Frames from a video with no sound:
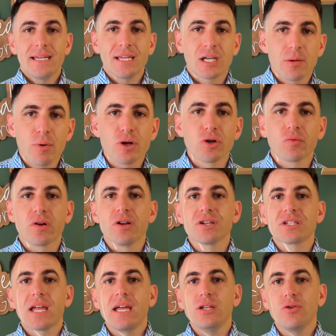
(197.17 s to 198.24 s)
In commercial real
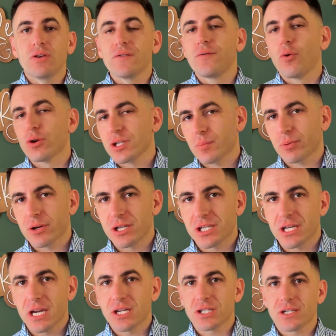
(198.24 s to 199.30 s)
estate, you can force
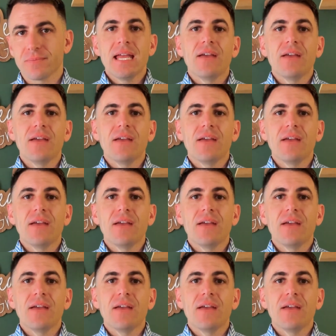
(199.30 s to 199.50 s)
appreciation.